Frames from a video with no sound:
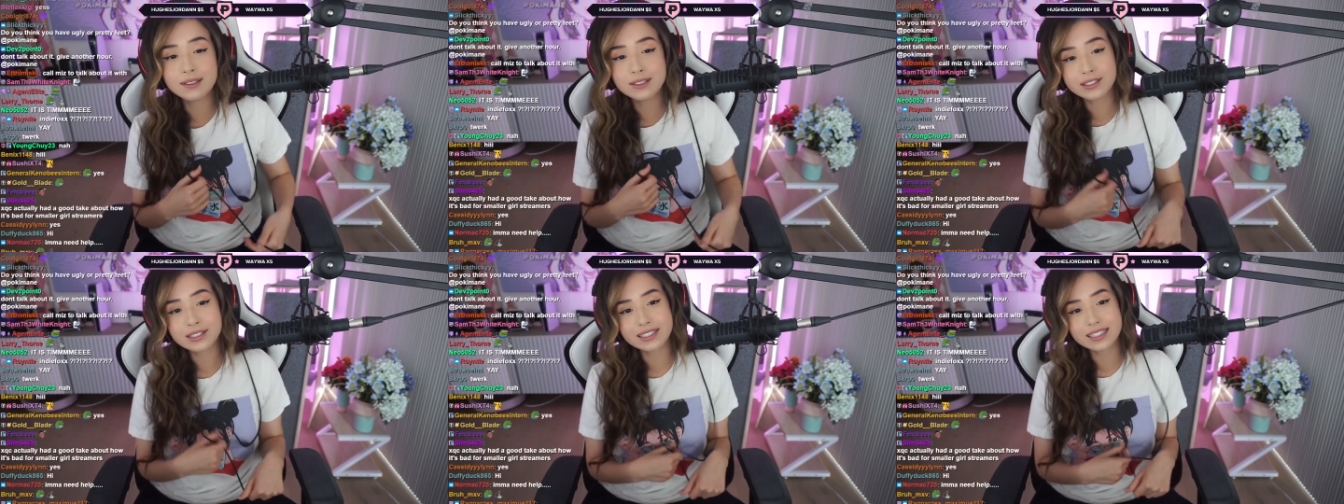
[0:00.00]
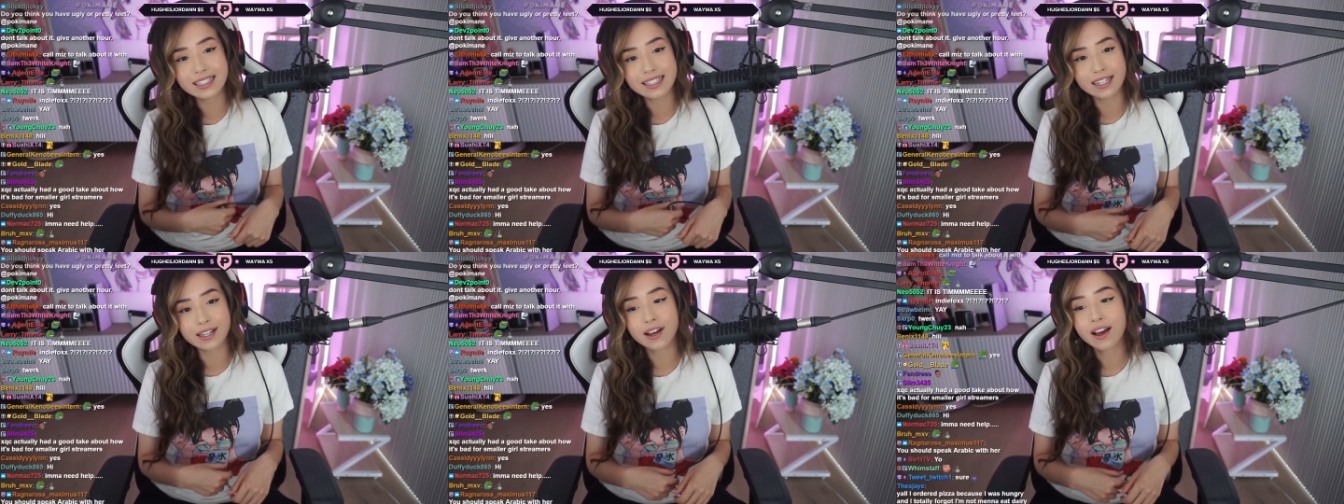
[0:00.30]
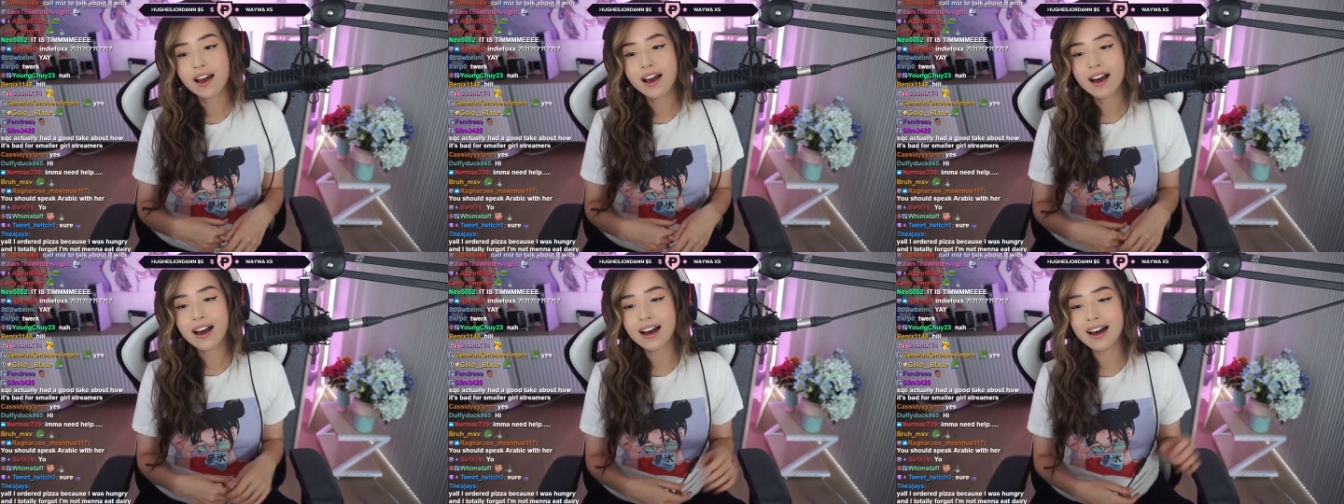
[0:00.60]
Just kidding.
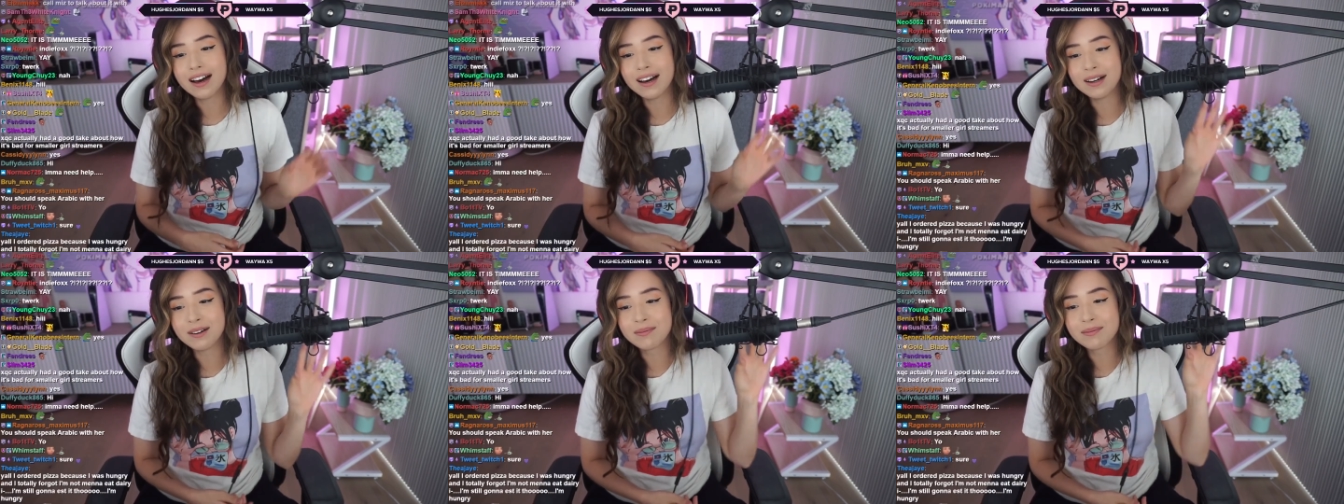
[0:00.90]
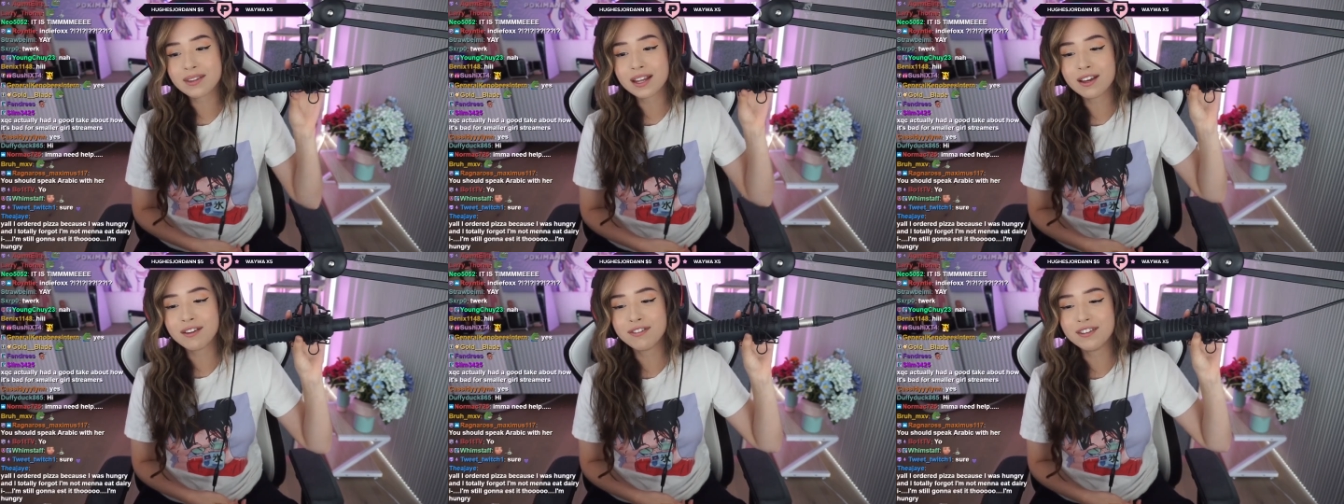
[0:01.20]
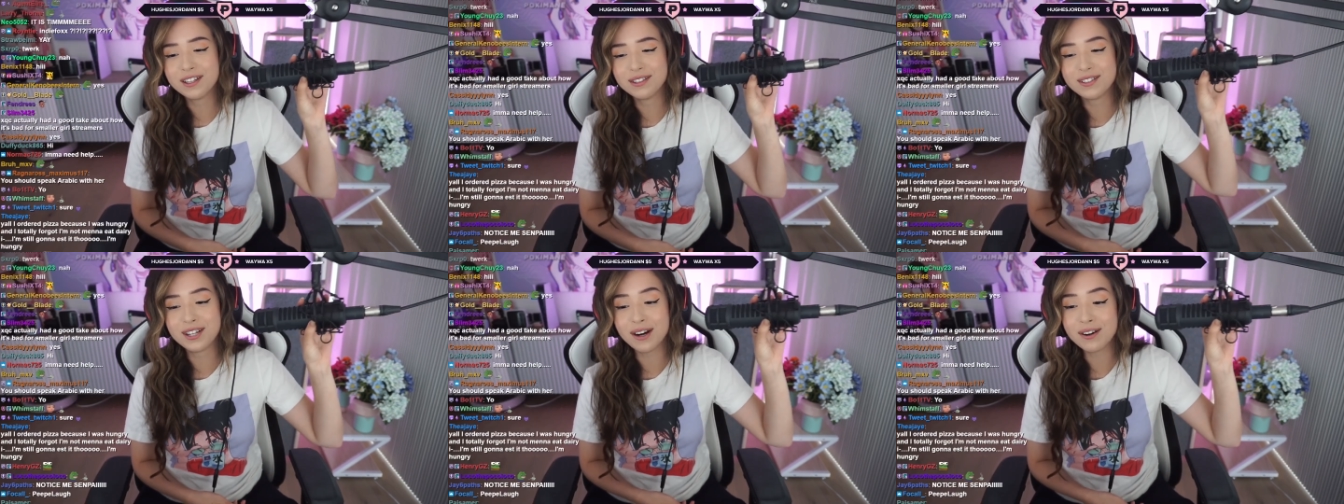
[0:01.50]

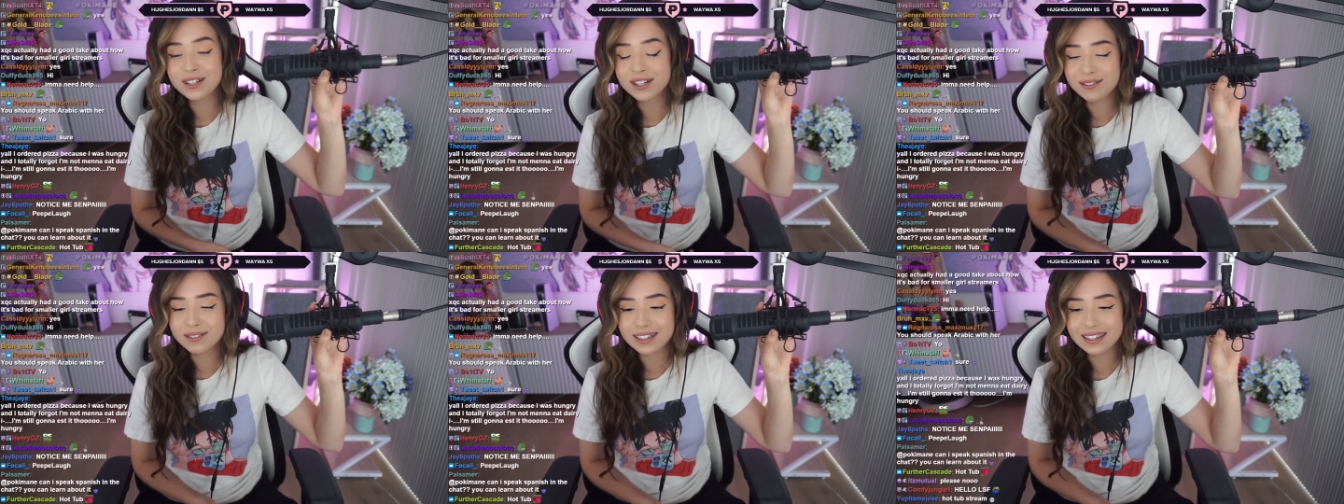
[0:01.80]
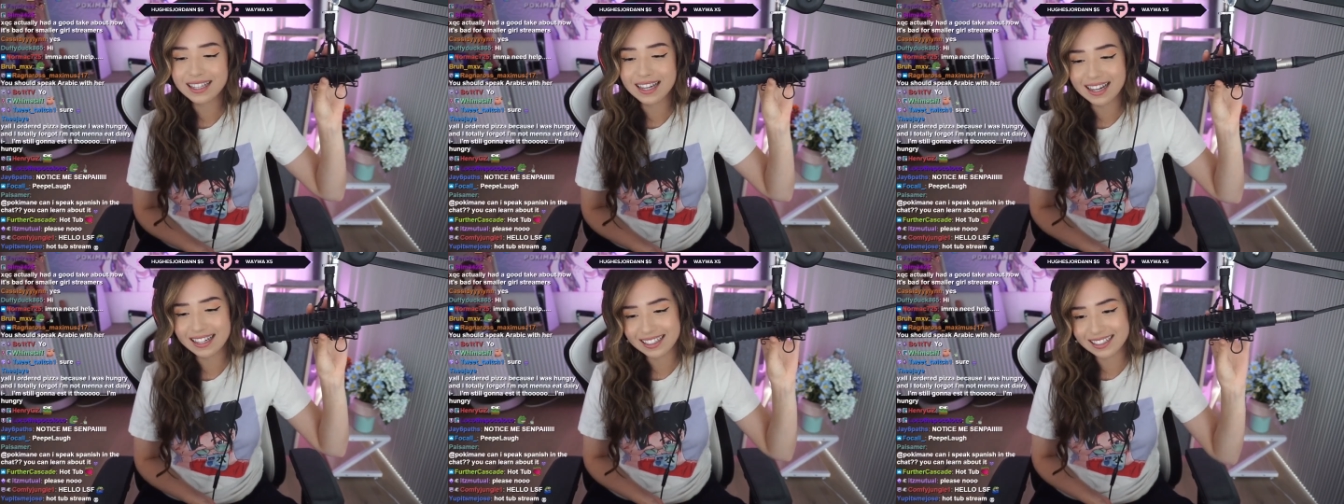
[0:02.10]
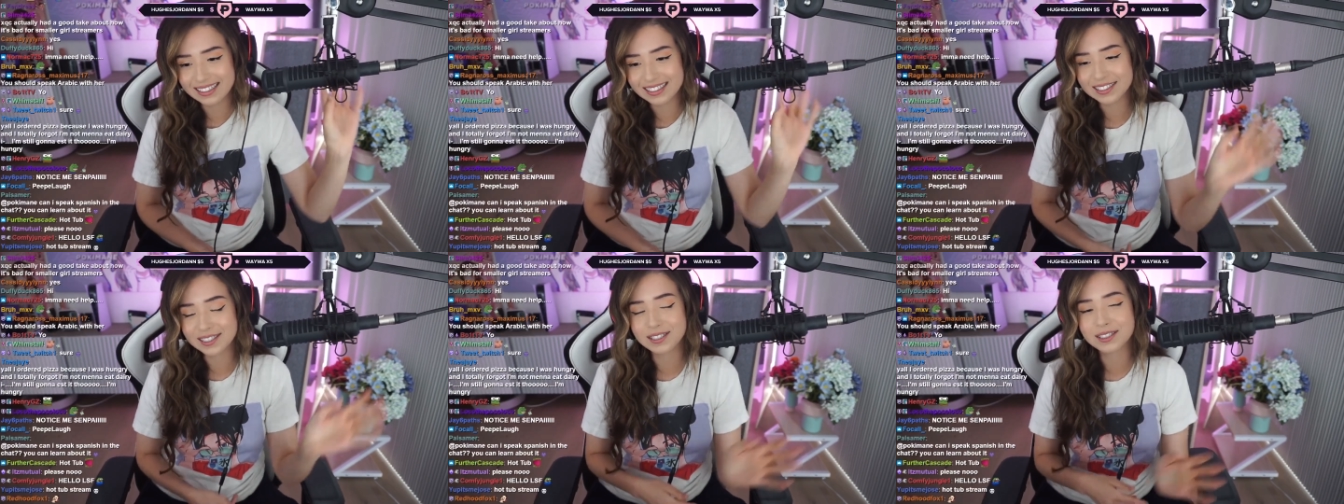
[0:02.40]
If you don't know what that is,